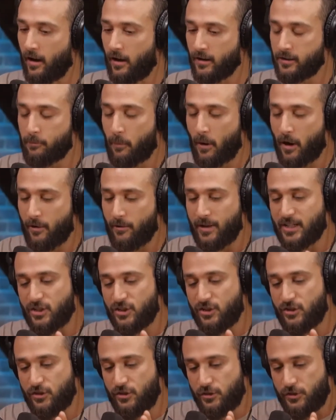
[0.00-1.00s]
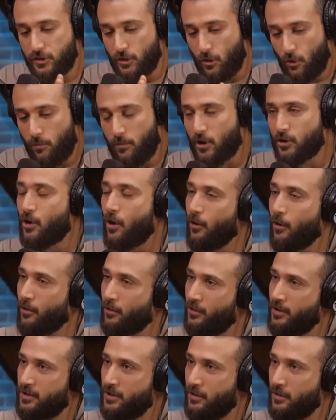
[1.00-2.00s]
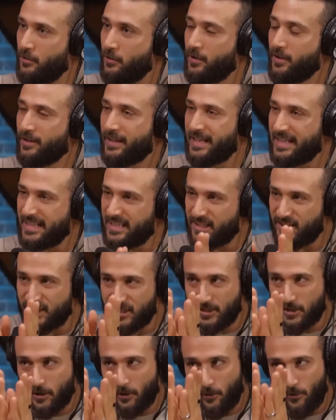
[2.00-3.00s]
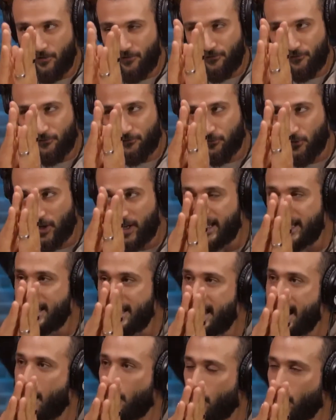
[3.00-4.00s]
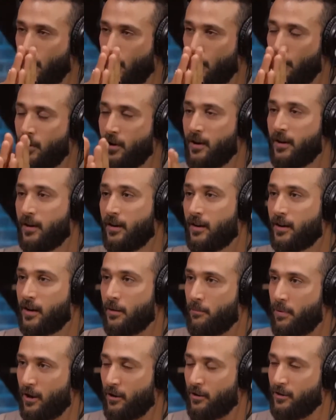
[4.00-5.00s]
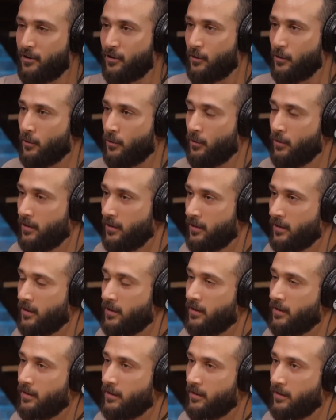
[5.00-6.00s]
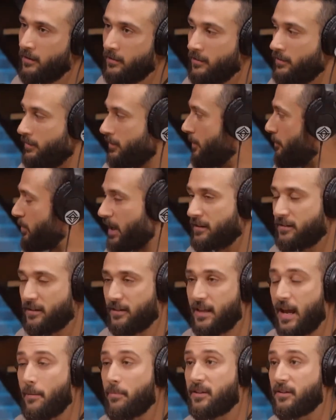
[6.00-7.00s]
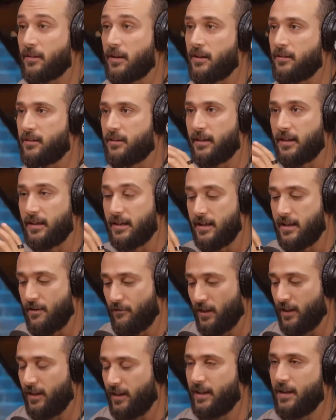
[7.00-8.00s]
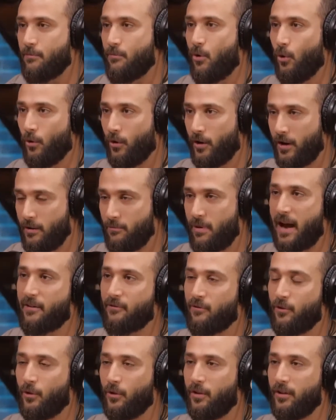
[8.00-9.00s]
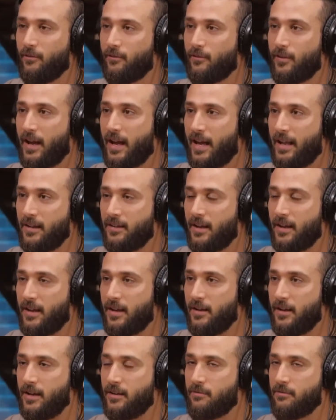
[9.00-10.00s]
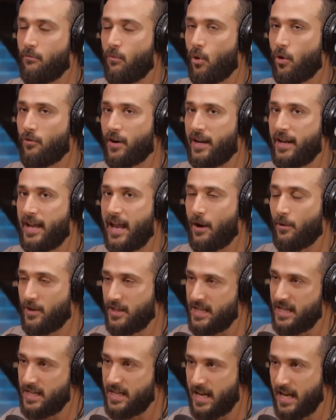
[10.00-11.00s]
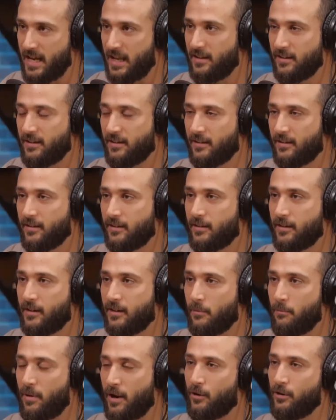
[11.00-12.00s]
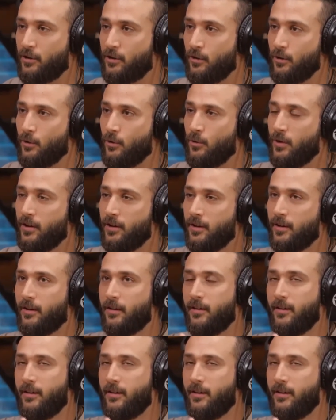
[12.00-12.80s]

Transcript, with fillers: Awe-inspiring is so much harder to do. Like, it's so freaking narrow compared to the plastic tap is significantly more impactful, and it's more of a guaranteed hit compared to,